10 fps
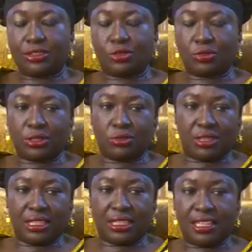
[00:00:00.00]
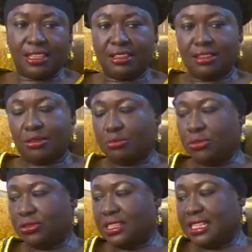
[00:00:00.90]
took it to Italy,
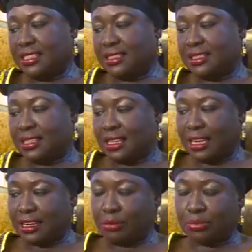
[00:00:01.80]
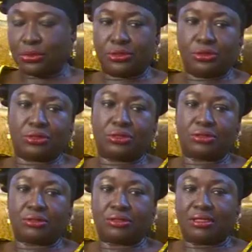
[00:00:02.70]
molded it, and then
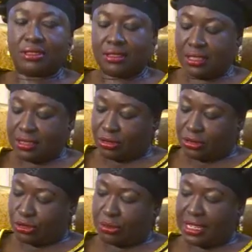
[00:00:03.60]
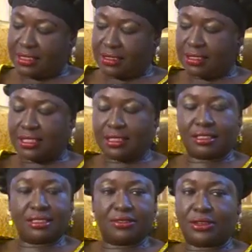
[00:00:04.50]
produced these customized sticks
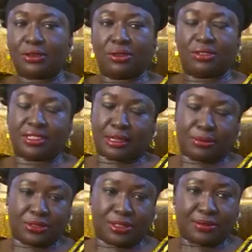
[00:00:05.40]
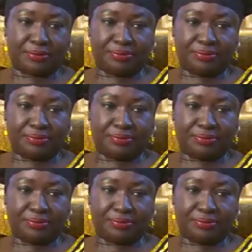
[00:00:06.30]
in different colors that I'm using.